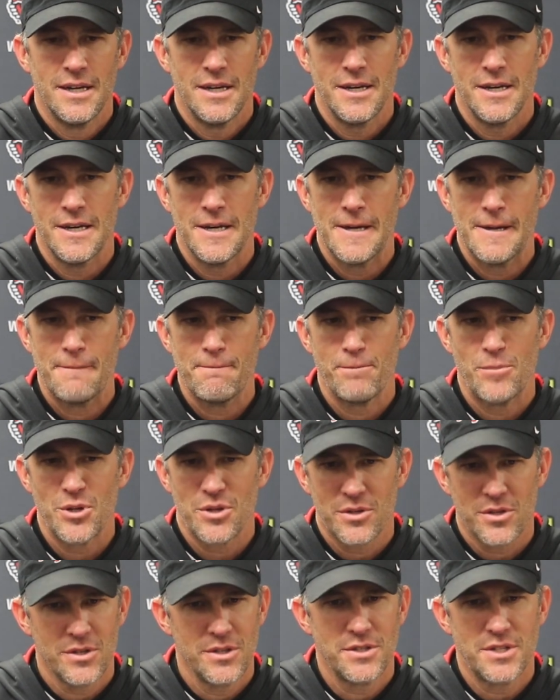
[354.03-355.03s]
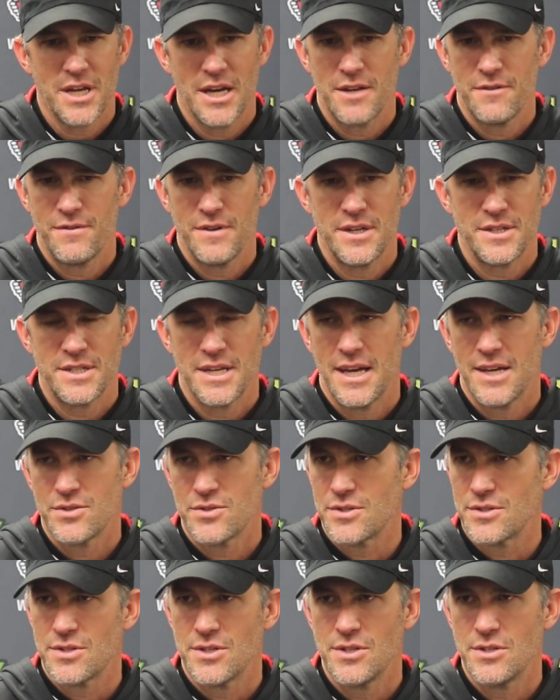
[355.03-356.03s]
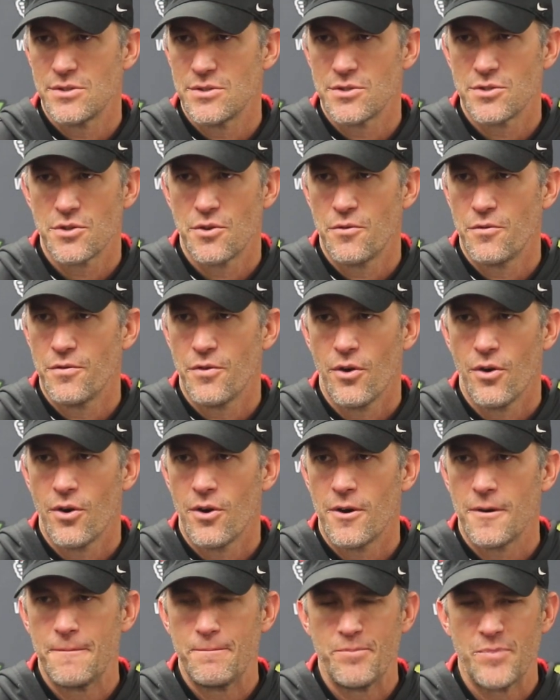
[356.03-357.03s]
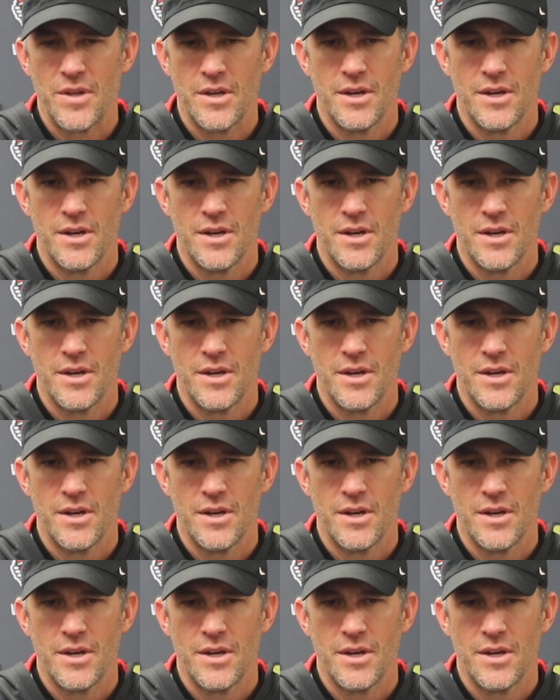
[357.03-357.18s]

But Khalif's had a fantastic season so far.